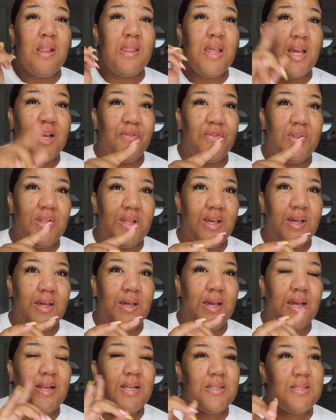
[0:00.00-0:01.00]
thankfully,
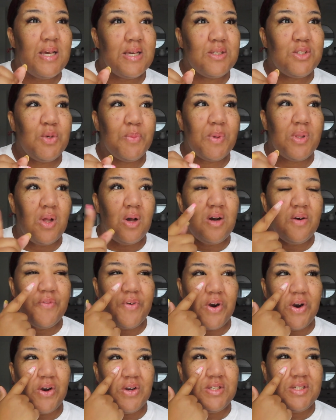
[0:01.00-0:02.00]
it didn't take super long
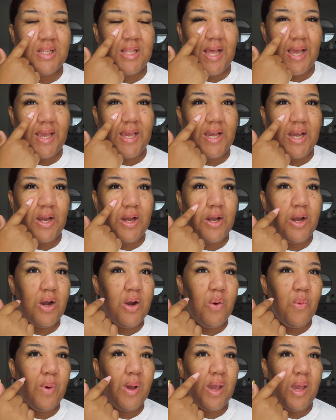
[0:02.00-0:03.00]
for her to like
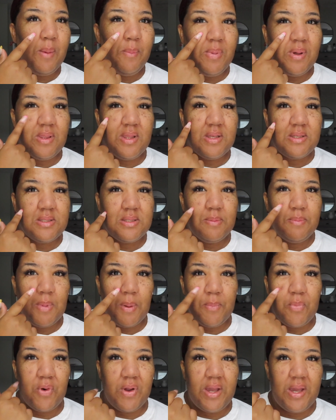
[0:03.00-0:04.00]
go away, but this
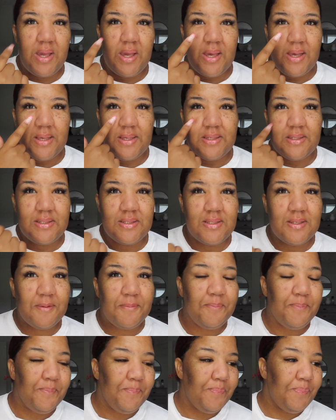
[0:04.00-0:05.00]
memory is
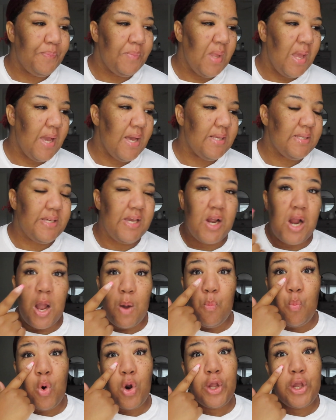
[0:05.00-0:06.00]
is here.
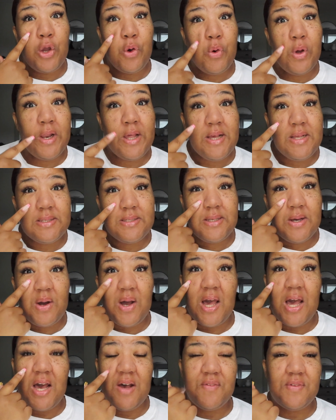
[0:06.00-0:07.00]
I'm working on it, so
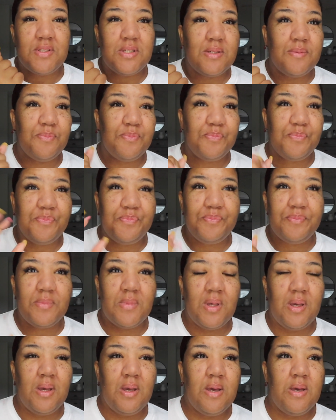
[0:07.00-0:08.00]
I have some
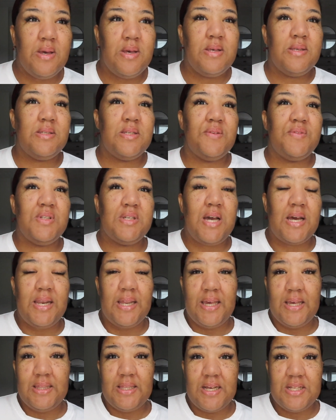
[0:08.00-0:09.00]
stuff to kind
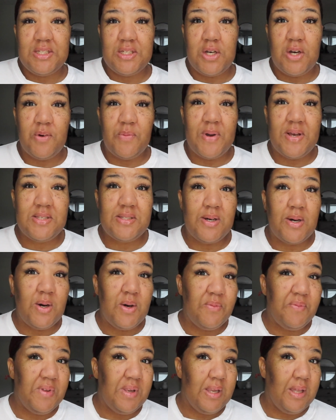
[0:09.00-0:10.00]
of get that to go away. So
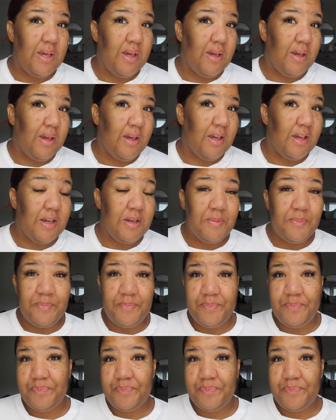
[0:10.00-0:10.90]
hopefully,